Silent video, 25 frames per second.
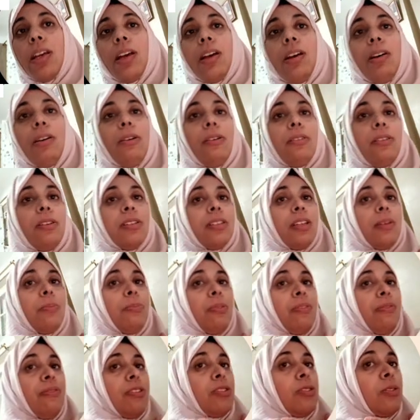others they
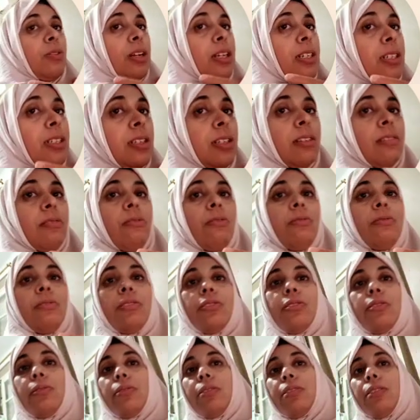prefer to listen,
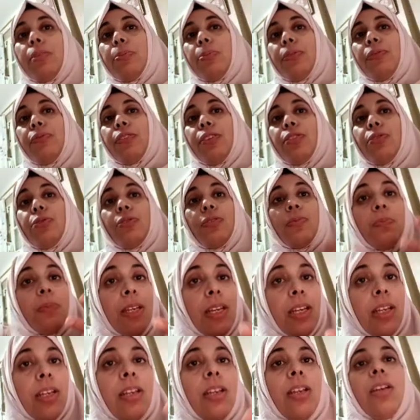others they prefer to
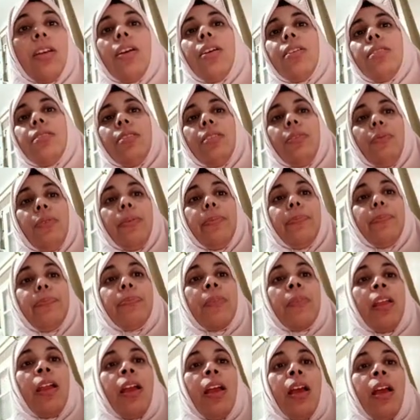speak, and so on.
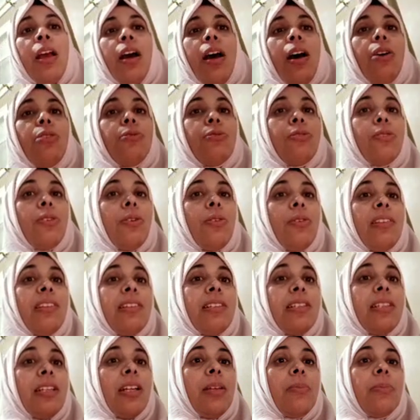Also, the
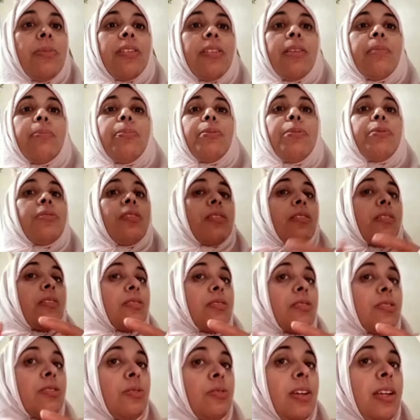syllabus imposes
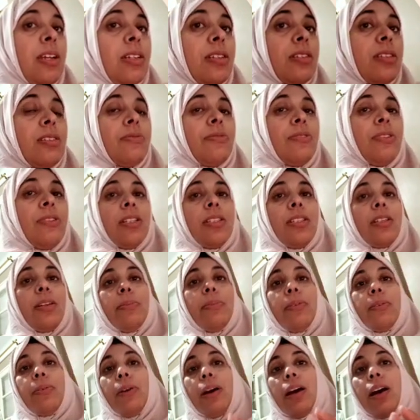constraints. For
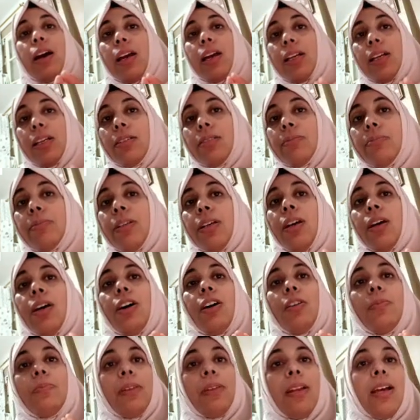example, I am
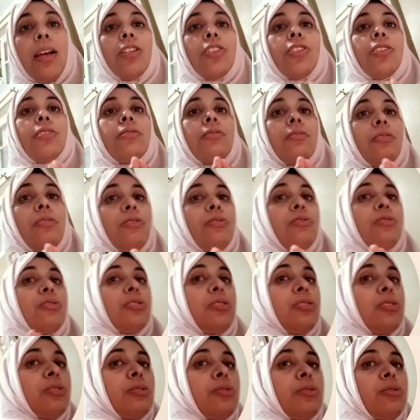obliged not to
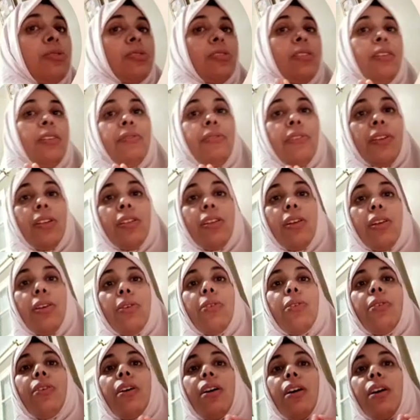use a
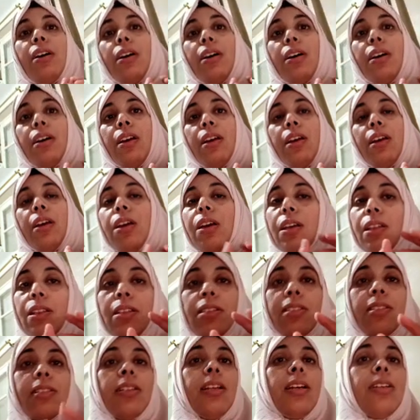video in
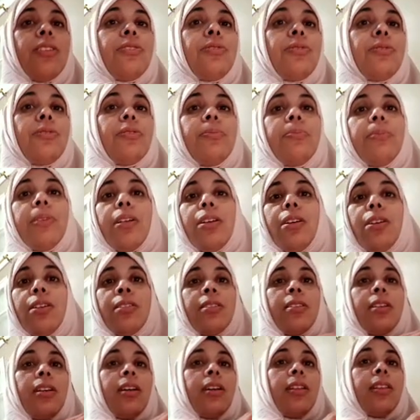this classroom
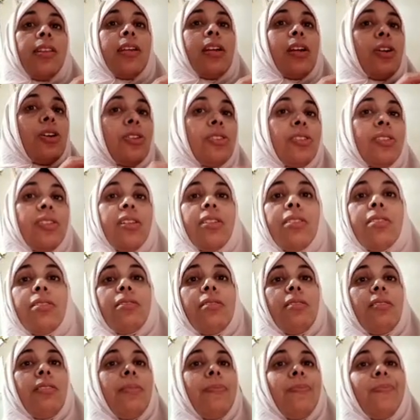because the acoustics
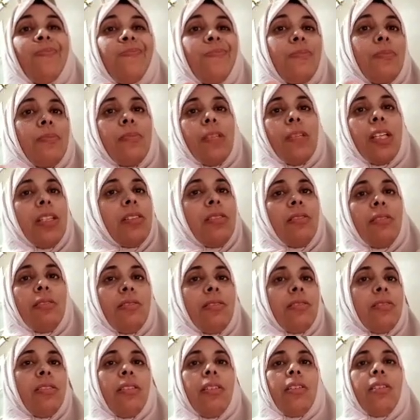is
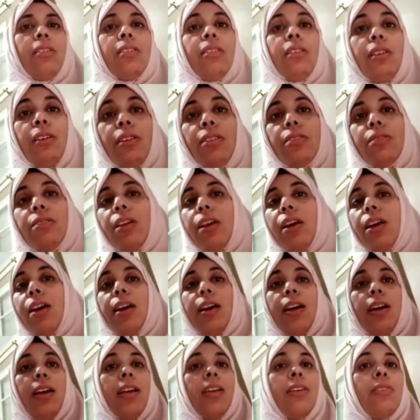not good.
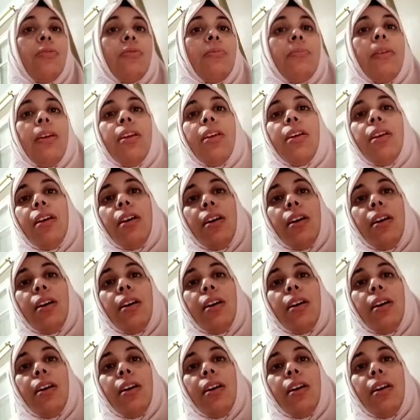You may,